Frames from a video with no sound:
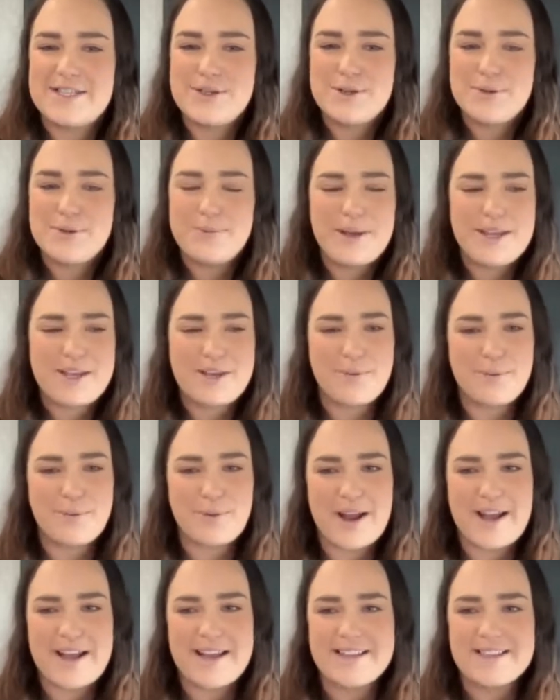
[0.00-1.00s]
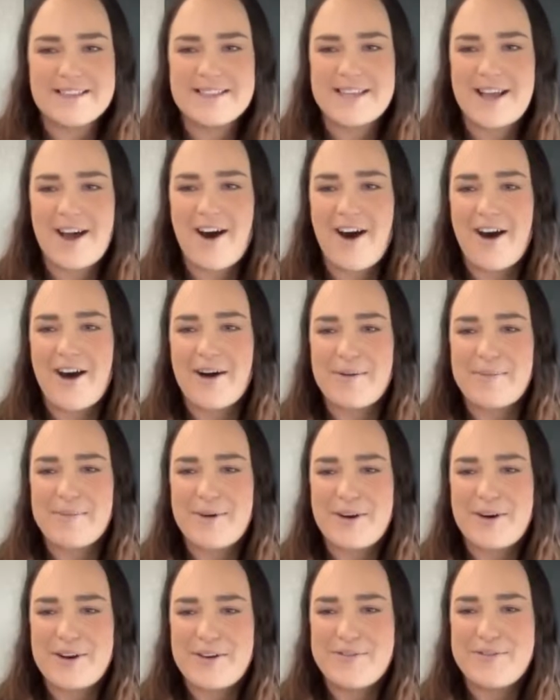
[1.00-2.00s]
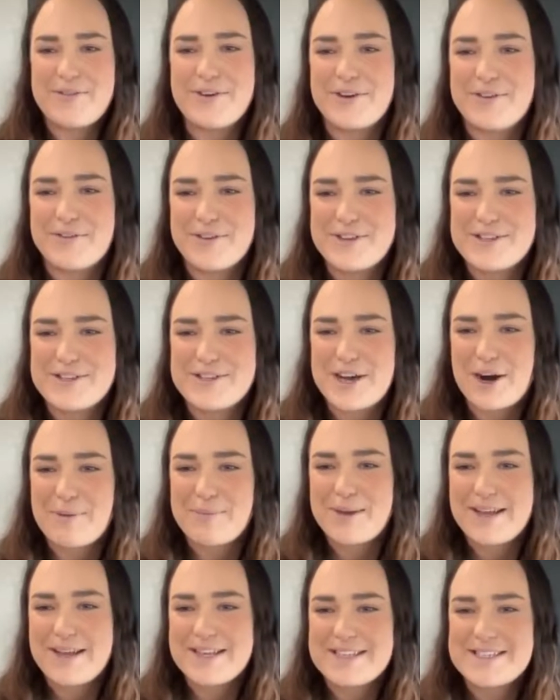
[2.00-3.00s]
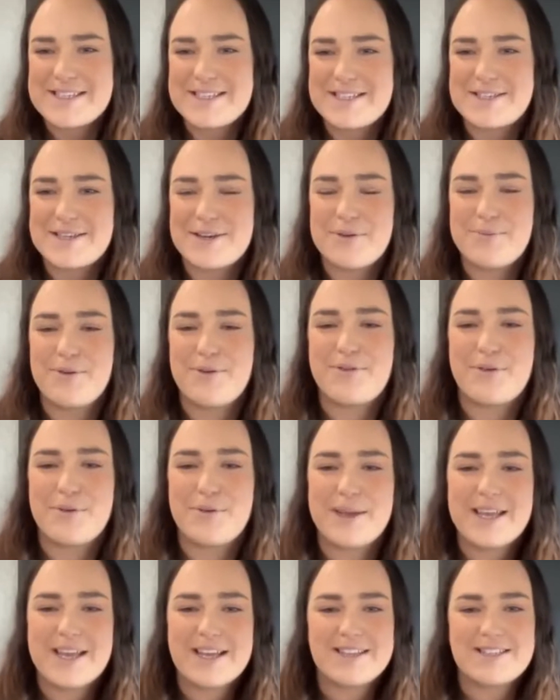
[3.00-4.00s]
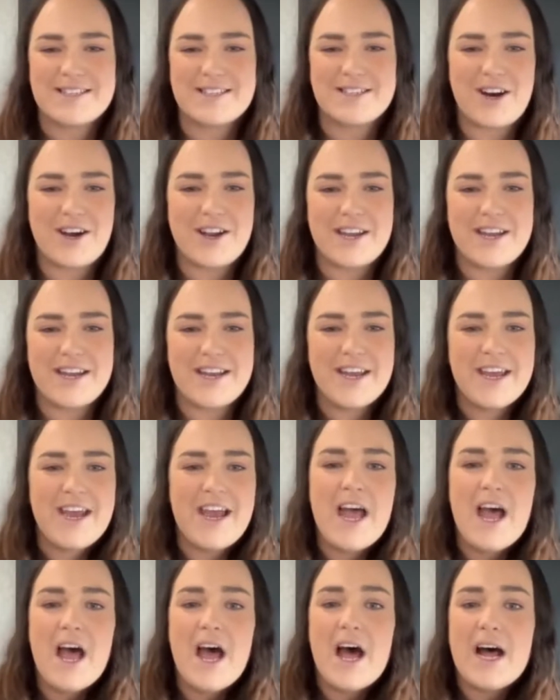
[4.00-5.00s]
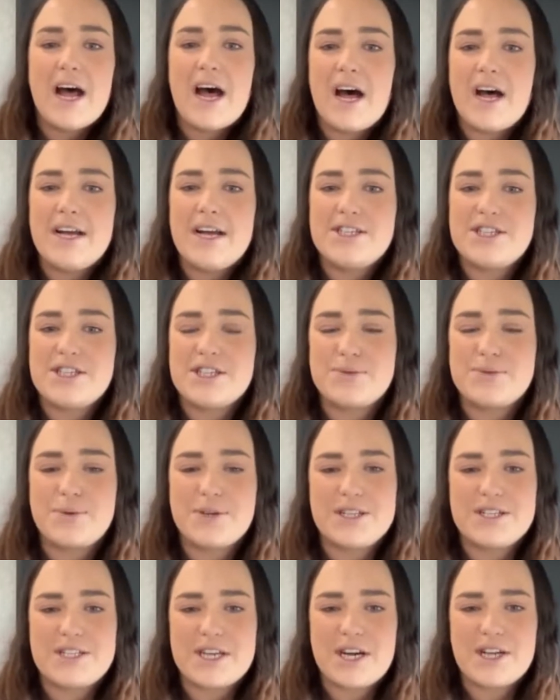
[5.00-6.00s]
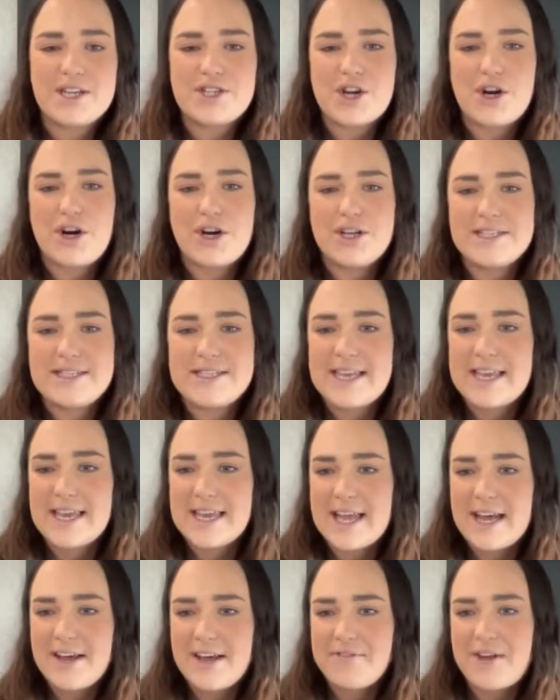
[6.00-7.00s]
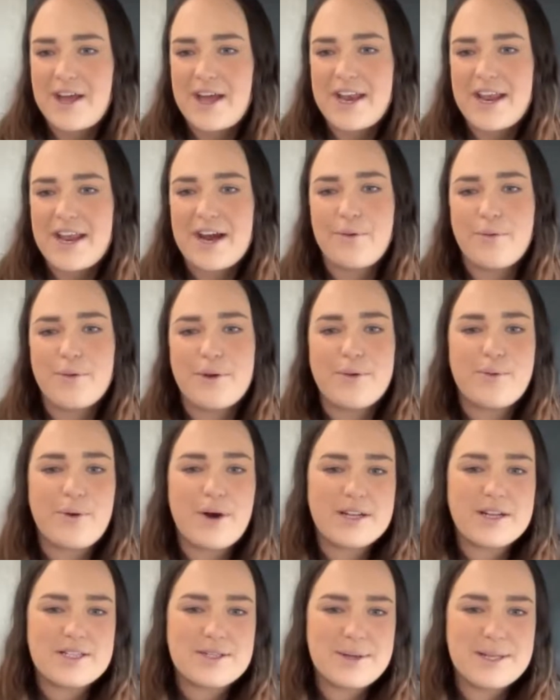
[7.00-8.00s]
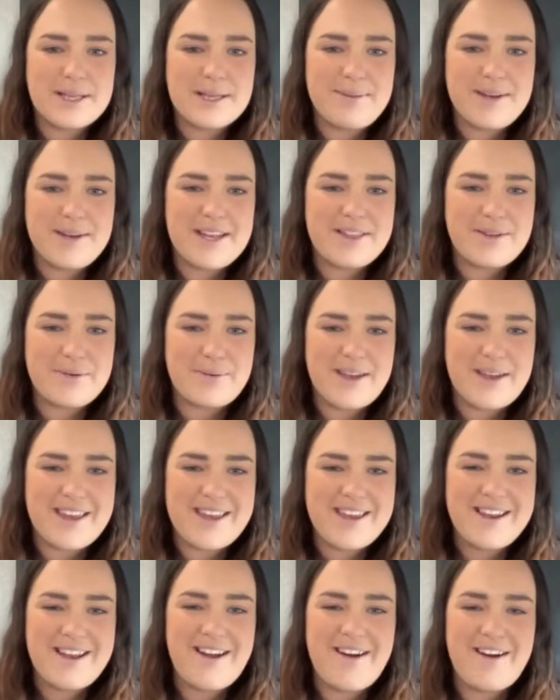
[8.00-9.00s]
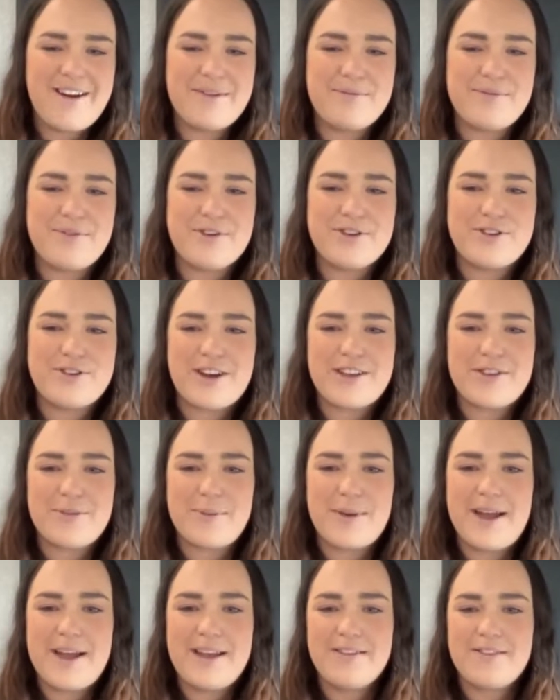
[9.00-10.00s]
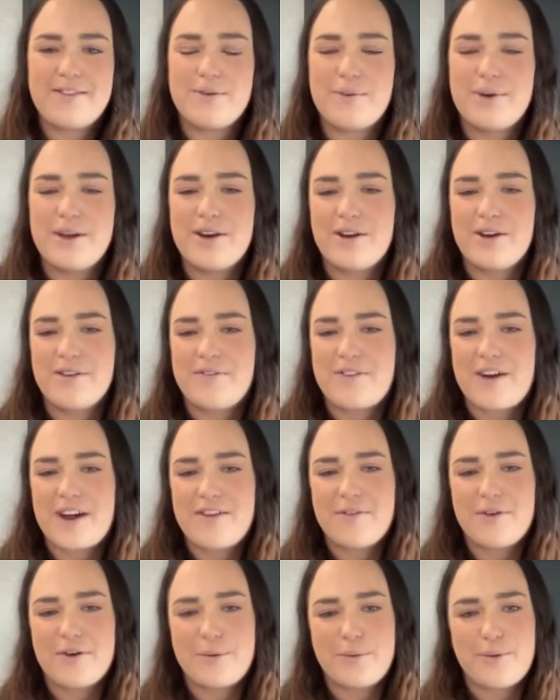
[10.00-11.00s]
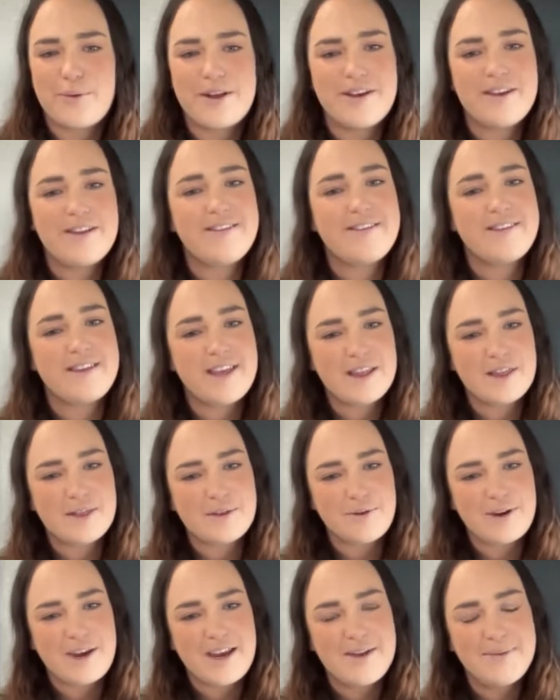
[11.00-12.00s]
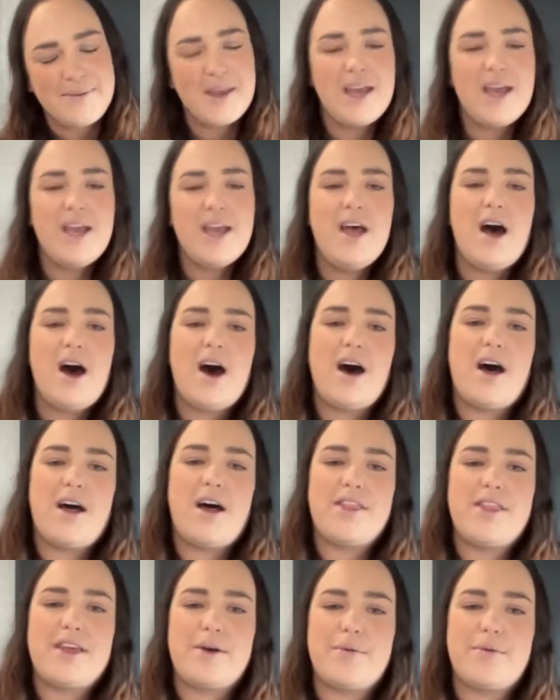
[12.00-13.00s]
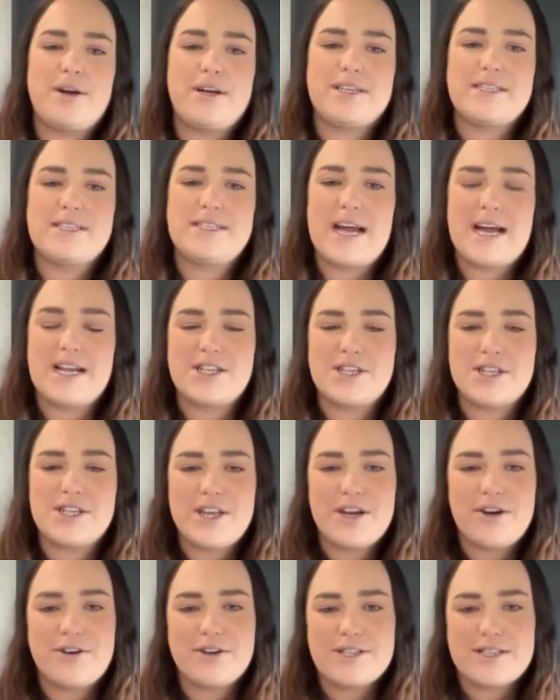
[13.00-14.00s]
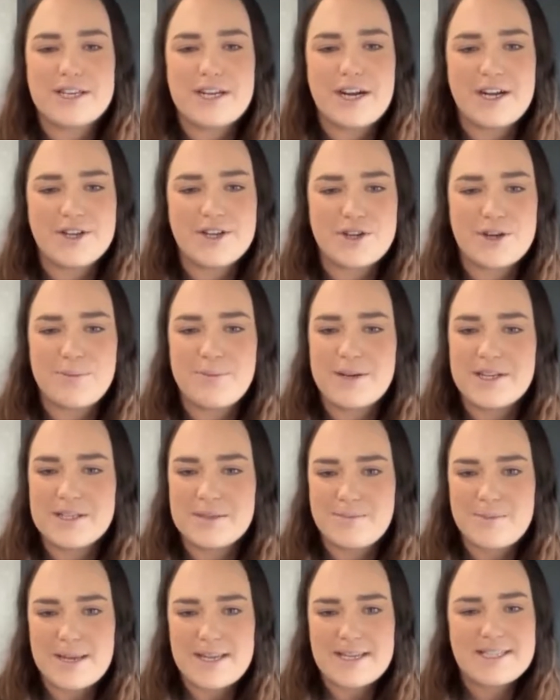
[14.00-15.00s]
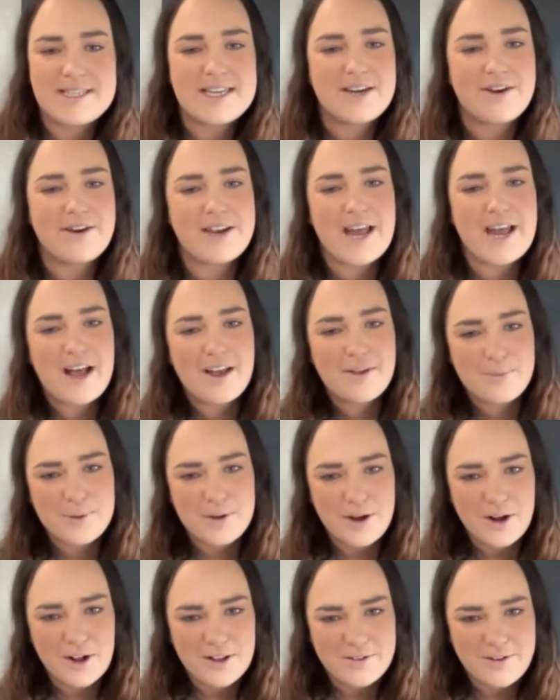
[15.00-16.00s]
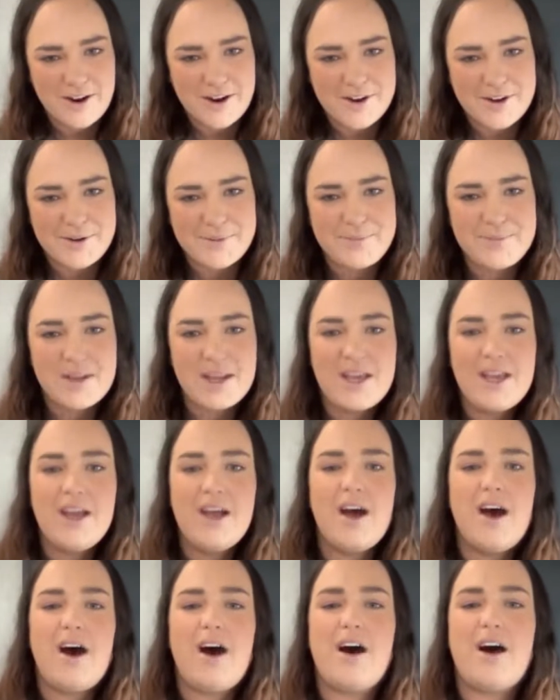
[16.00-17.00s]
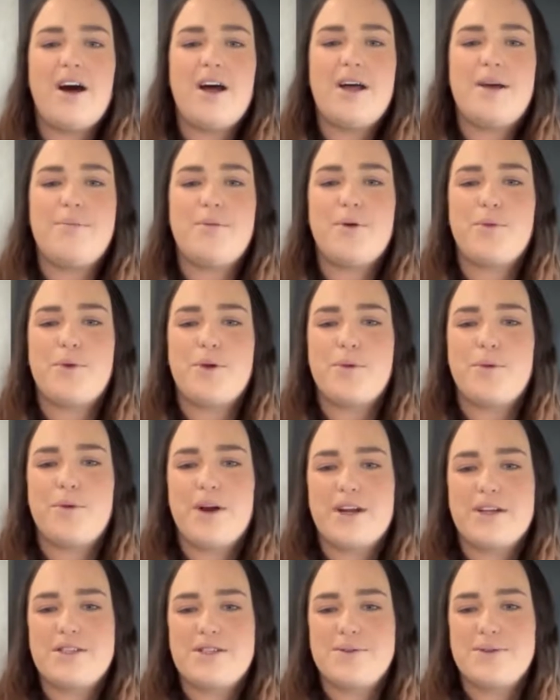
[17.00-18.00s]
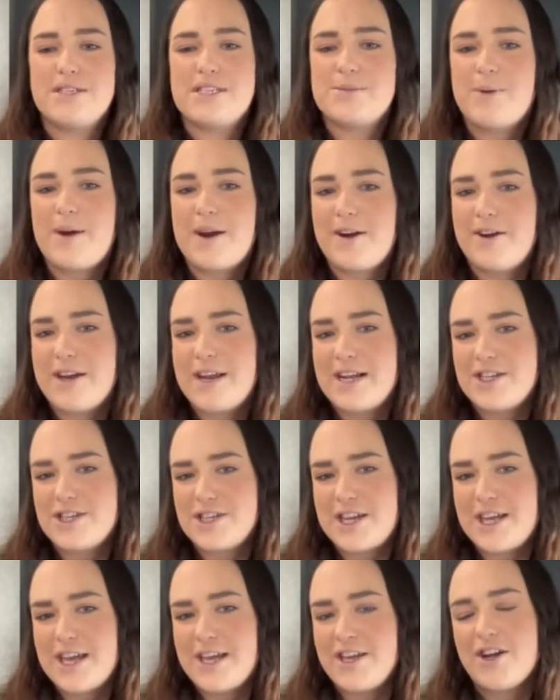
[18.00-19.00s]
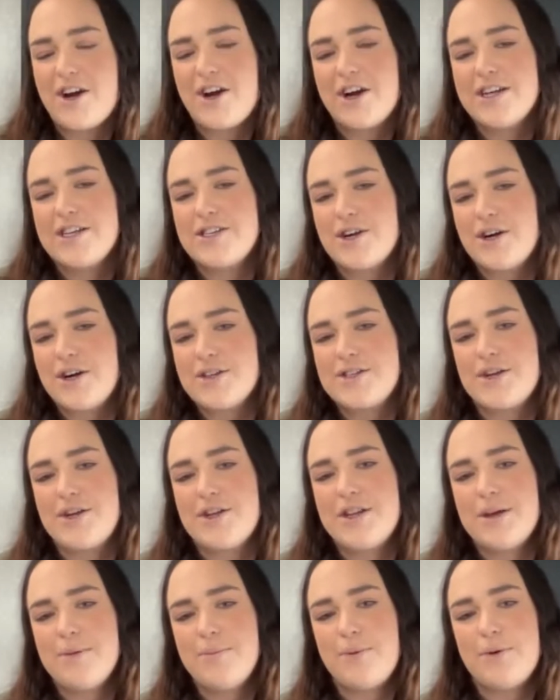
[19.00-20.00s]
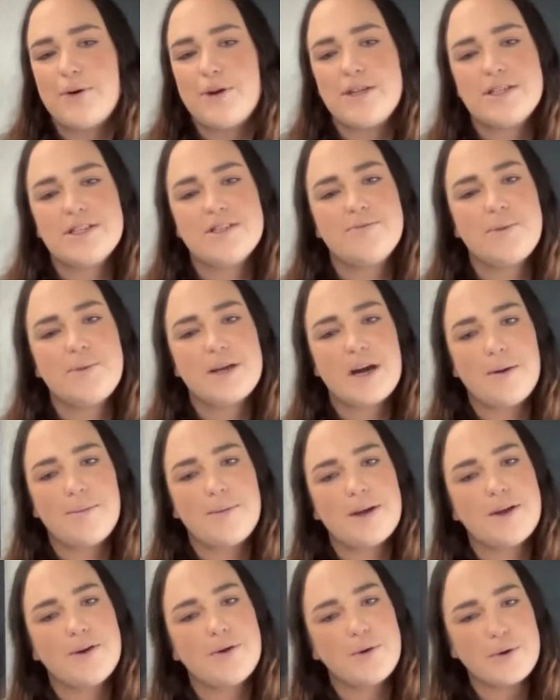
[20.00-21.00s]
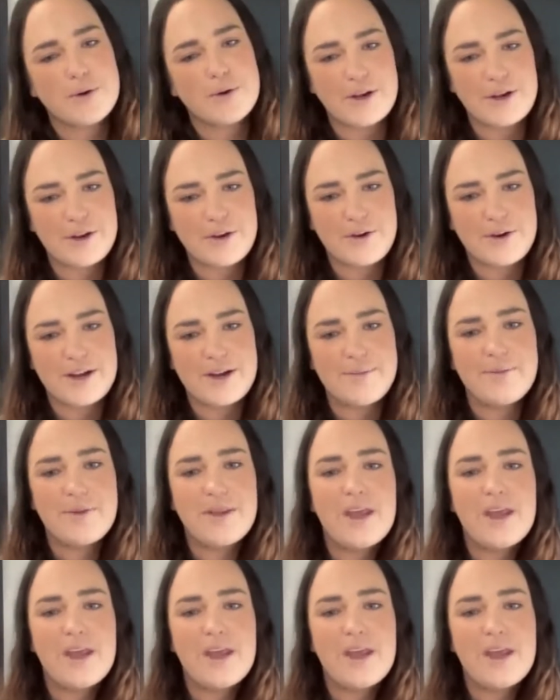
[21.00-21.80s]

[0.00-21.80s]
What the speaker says: to pick your brains on a few different topics. So before we get started, just want to touch on CKF and how we work to eliminate the wait for a transplant. So we are a 501c3 that works nationally across the country, but is based here in Aspen, Colorado. We work to inspire and educate young adults on the importance of becoming an organ donor.